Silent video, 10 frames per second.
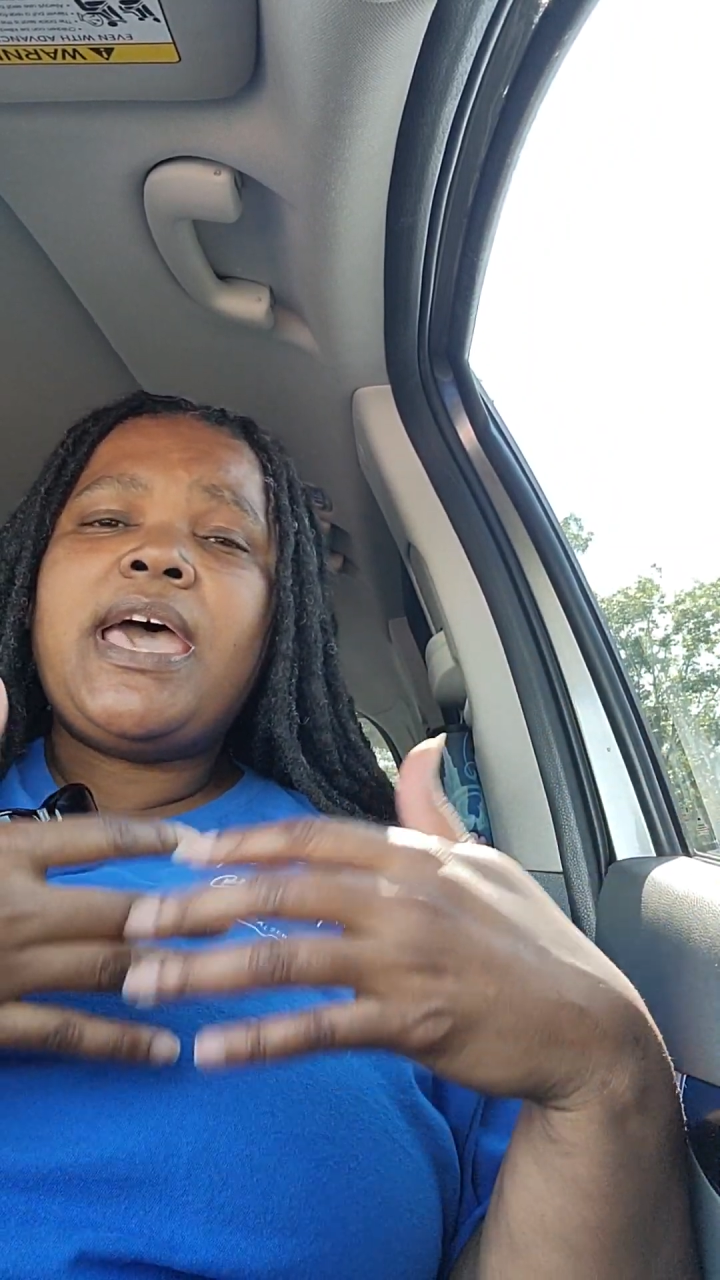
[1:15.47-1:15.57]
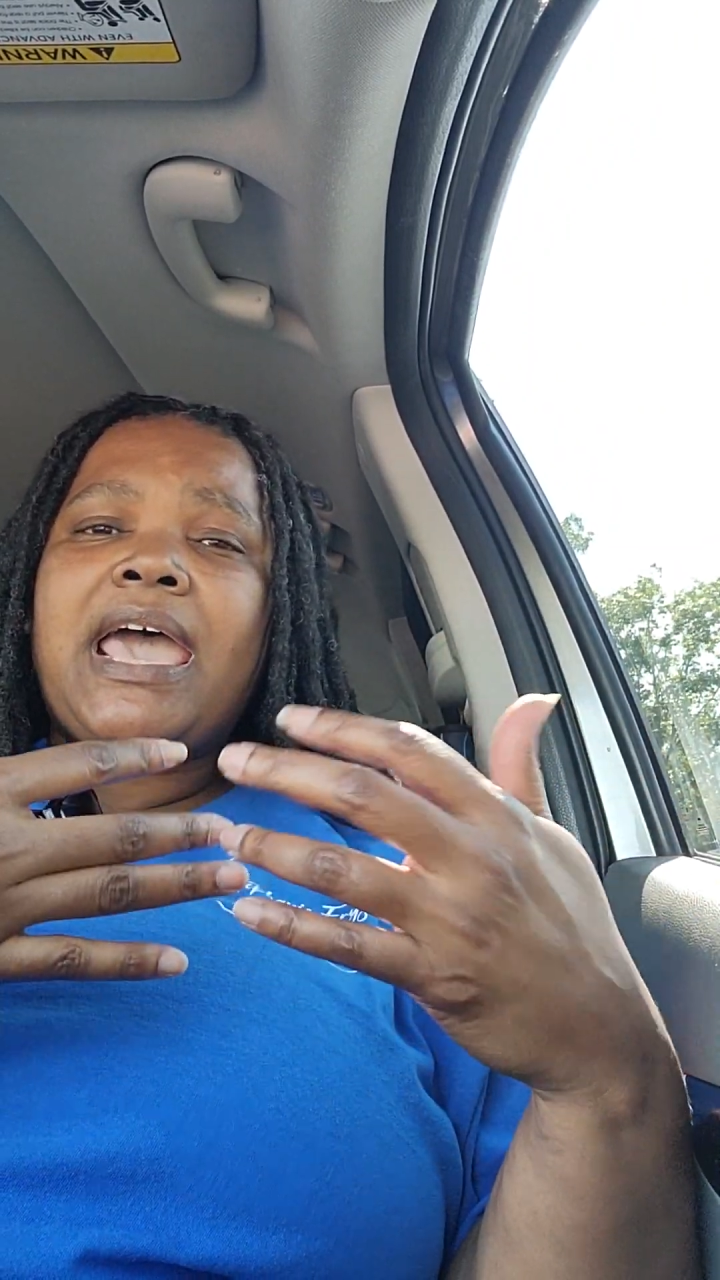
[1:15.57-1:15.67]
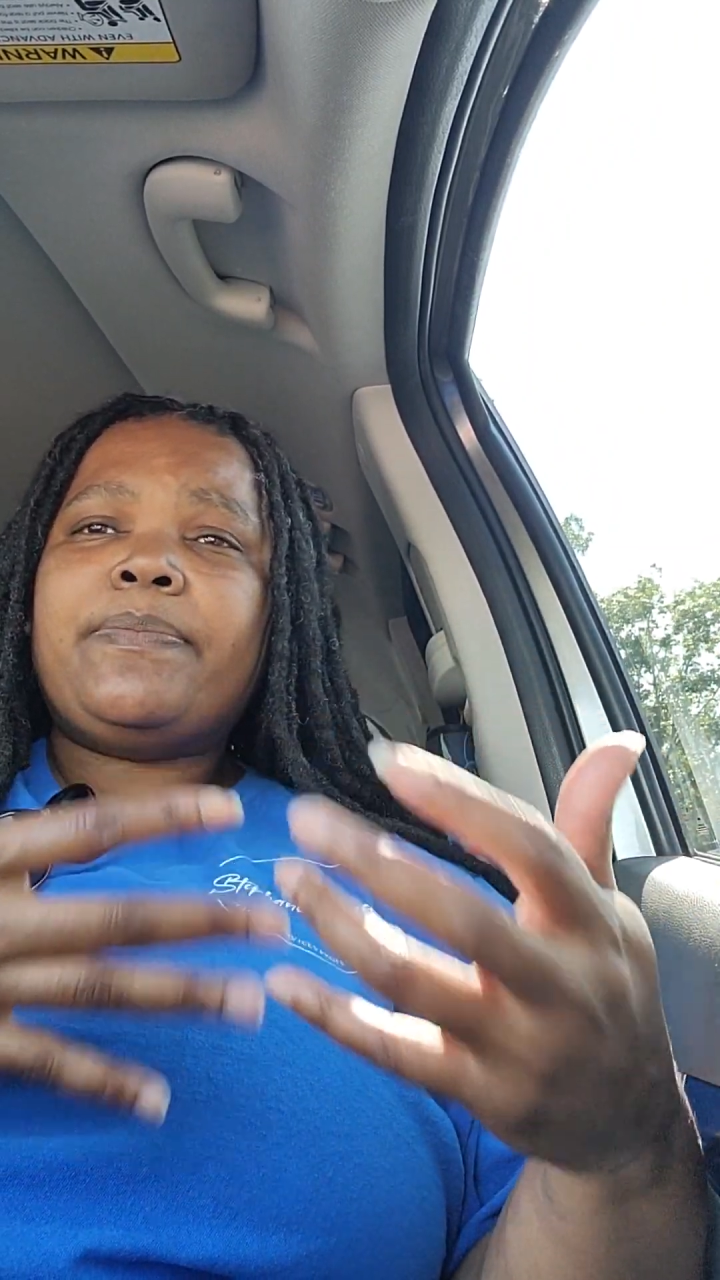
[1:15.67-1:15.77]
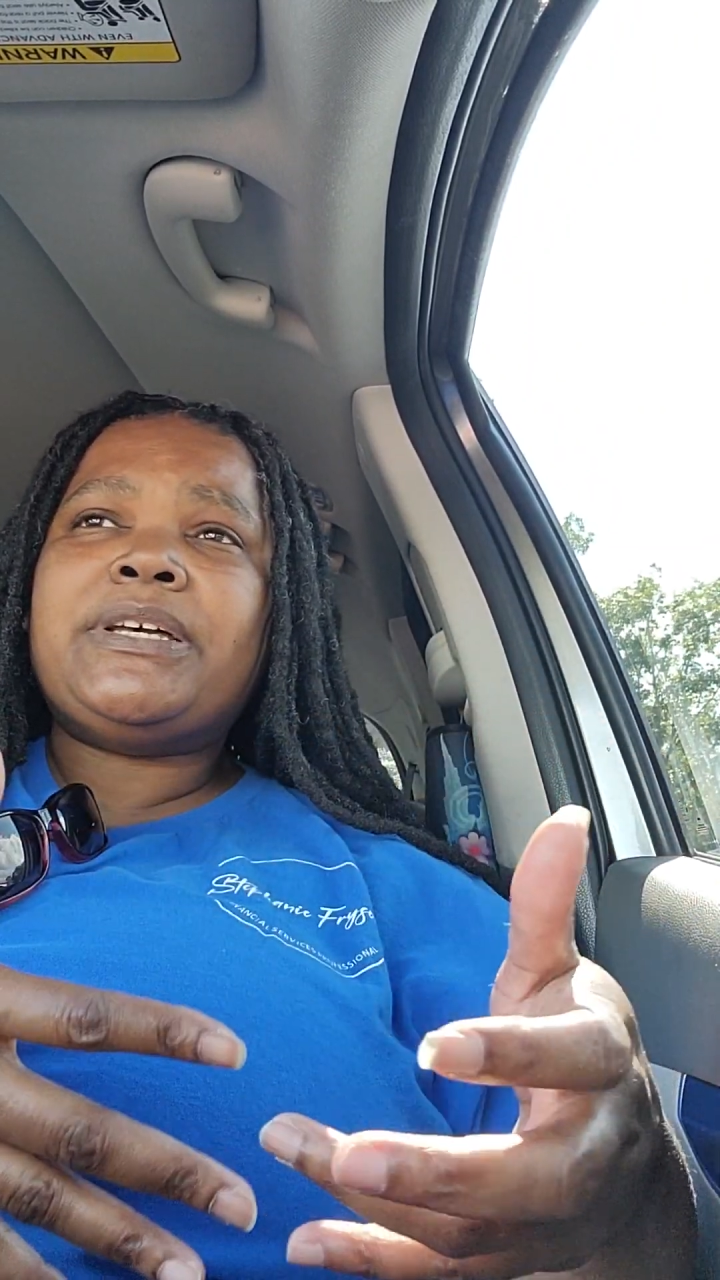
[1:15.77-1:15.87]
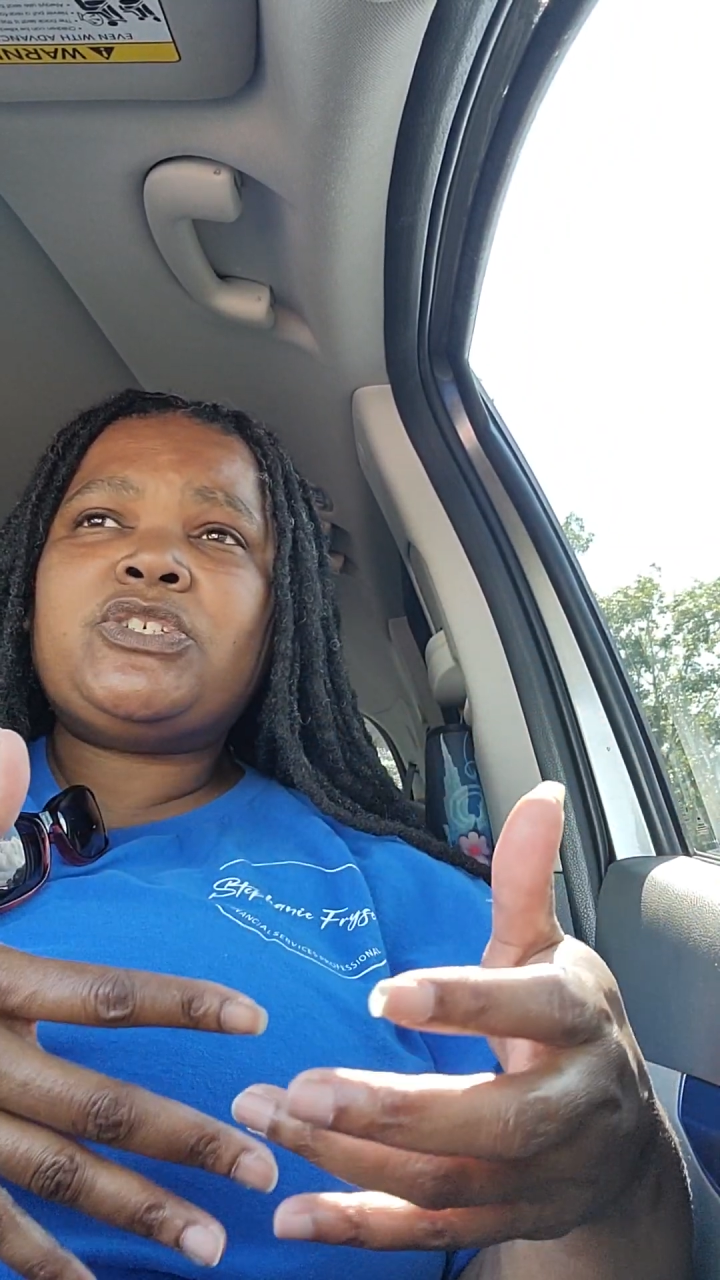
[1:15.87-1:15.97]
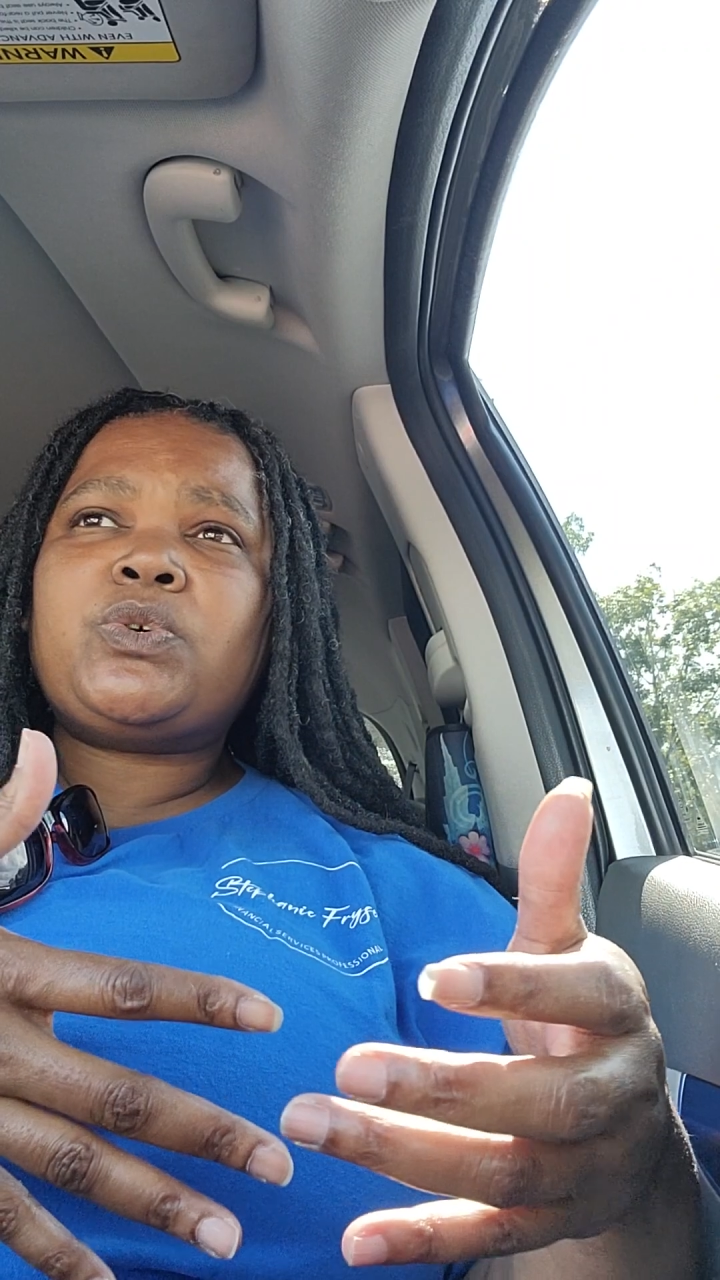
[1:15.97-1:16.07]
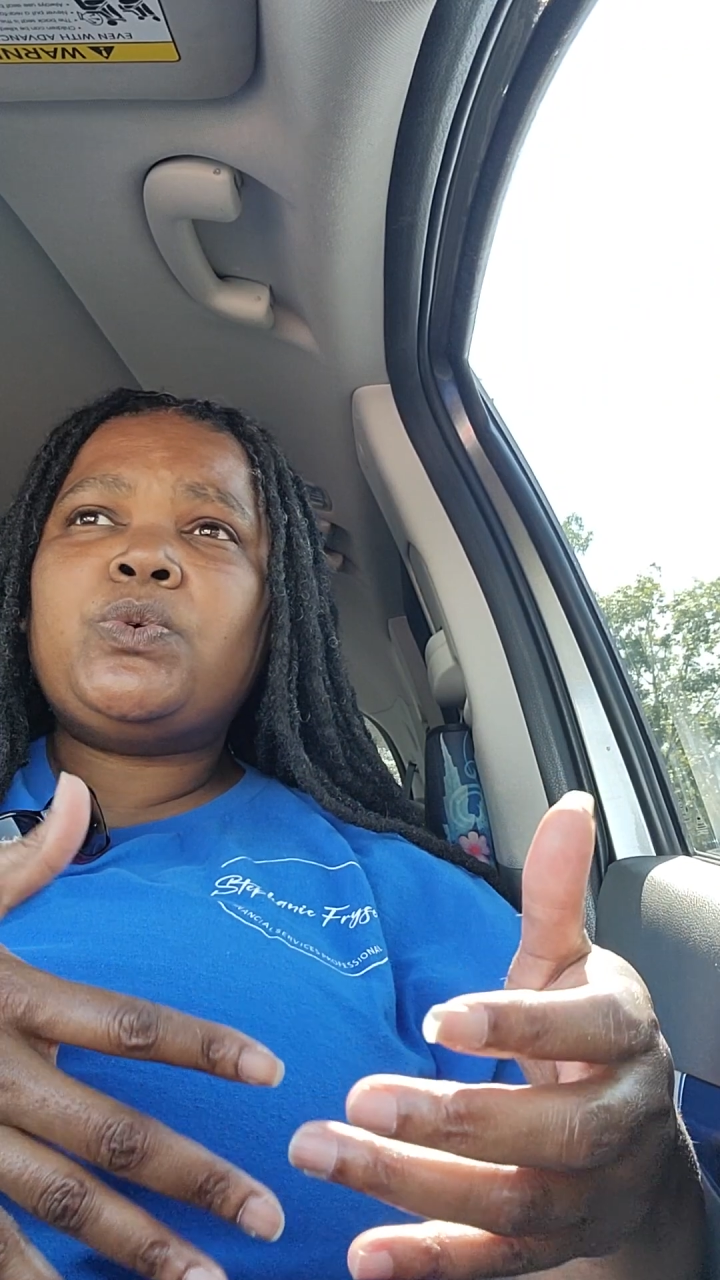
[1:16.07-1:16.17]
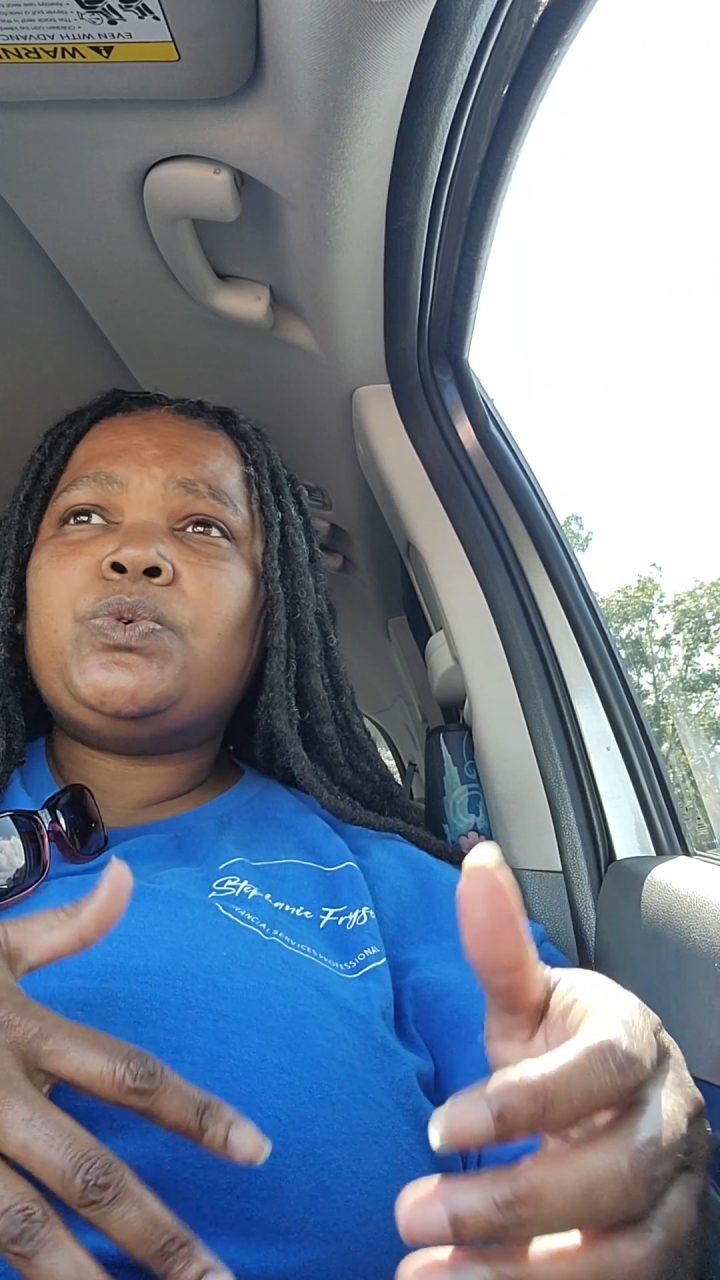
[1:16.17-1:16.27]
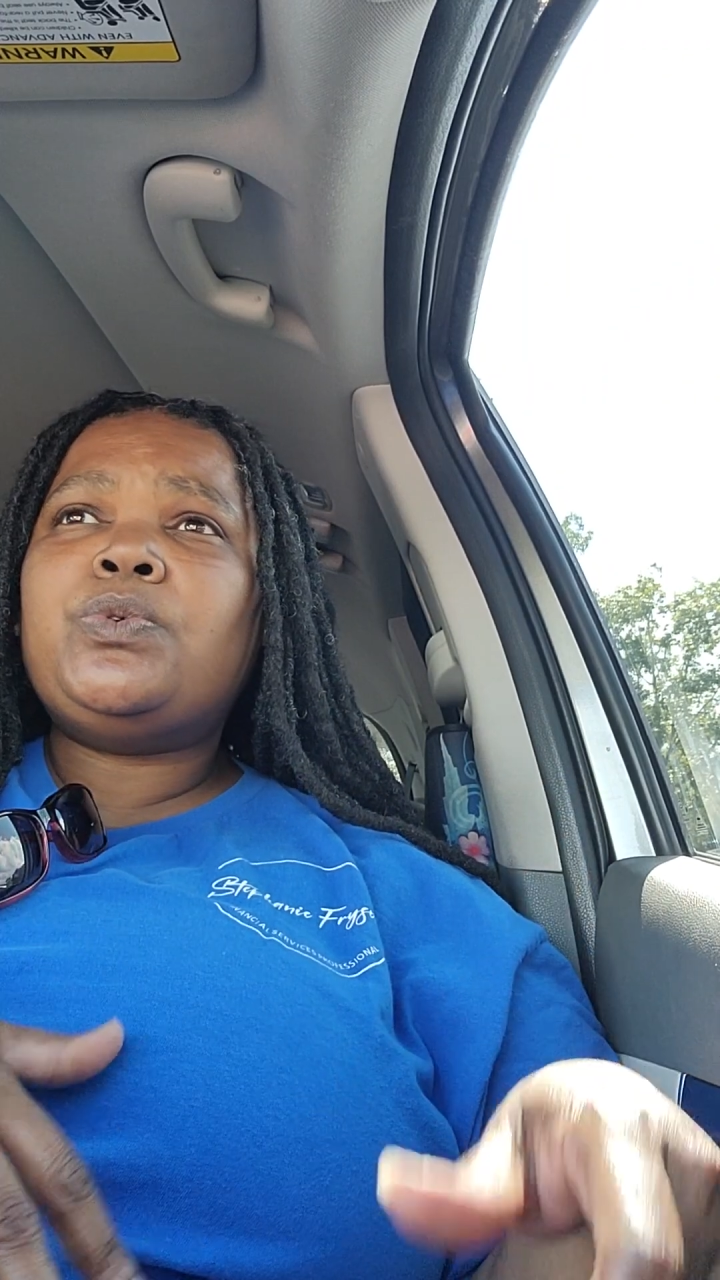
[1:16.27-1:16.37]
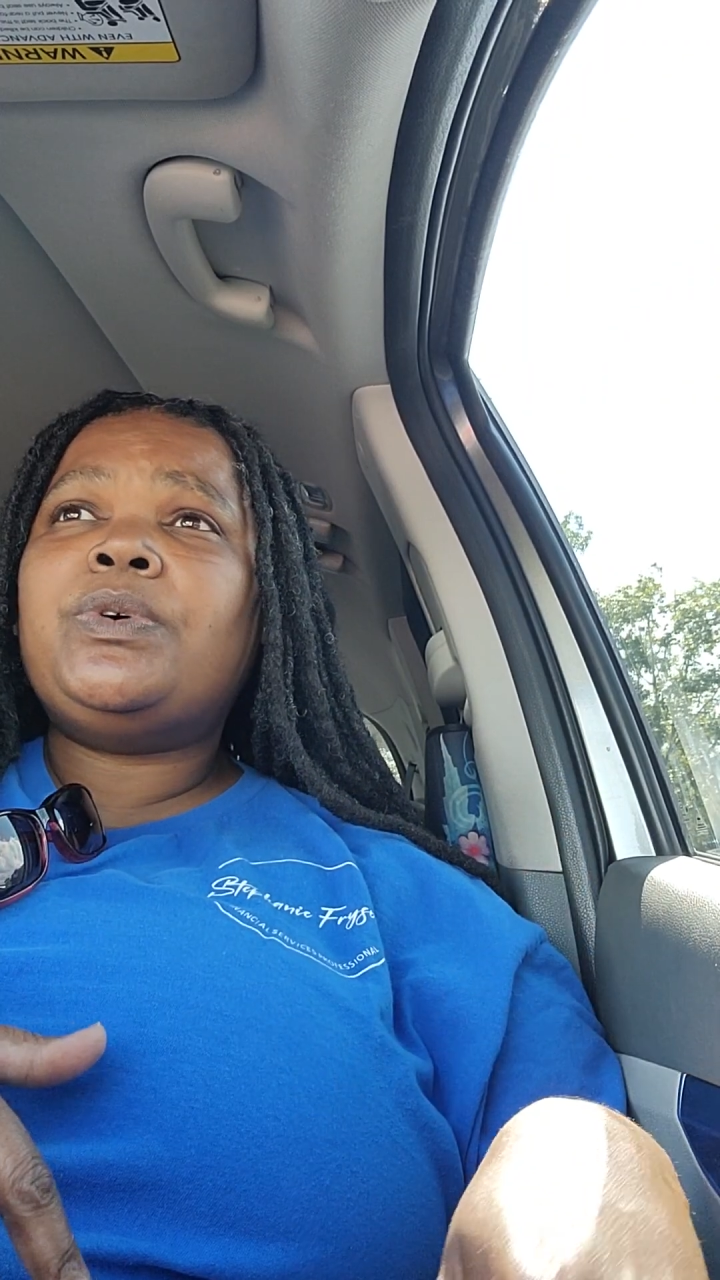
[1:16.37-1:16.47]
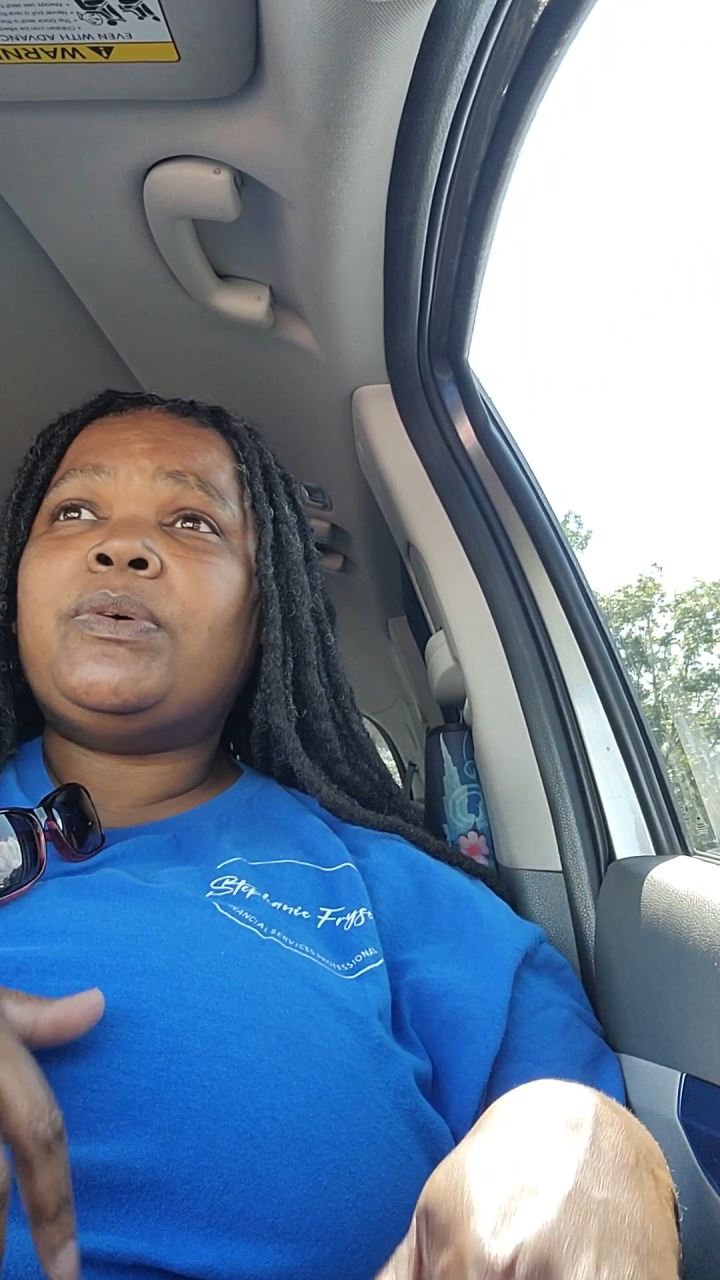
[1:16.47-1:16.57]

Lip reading: at my school,